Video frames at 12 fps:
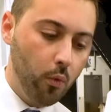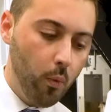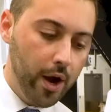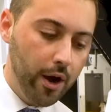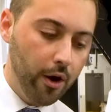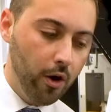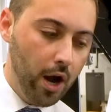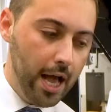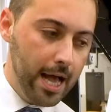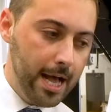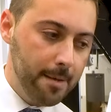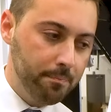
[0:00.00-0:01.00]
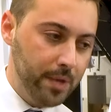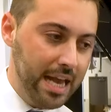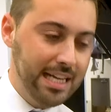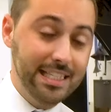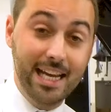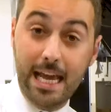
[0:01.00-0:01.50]
where
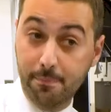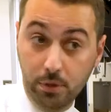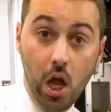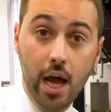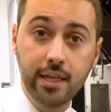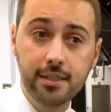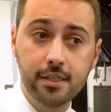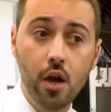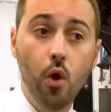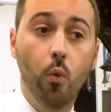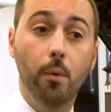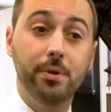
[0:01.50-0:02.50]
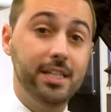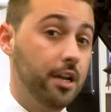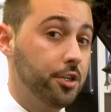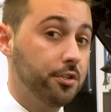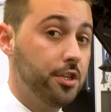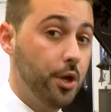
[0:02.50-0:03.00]
any tape lines where
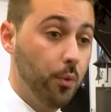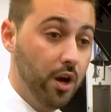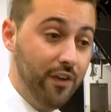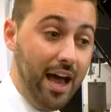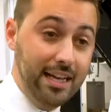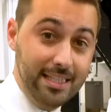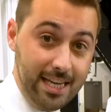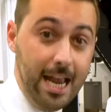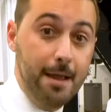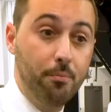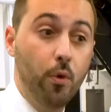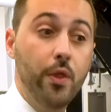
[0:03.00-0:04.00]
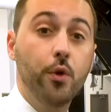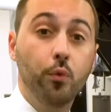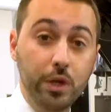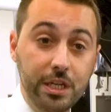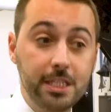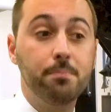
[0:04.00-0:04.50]
potentially they would have had tape when they
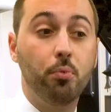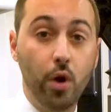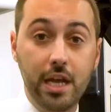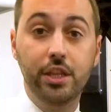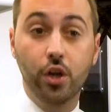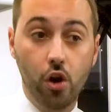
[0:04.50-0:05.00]
resprayed the